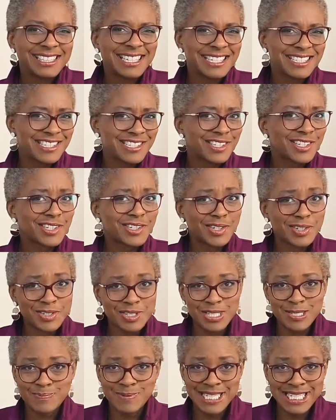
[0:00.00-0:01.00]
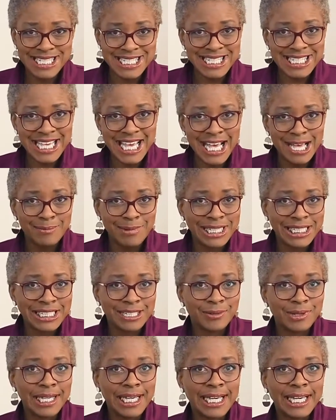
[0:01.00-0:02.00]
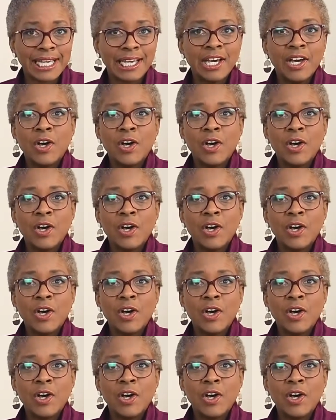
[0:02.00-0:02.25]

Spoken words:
That's got to be a scam anyway.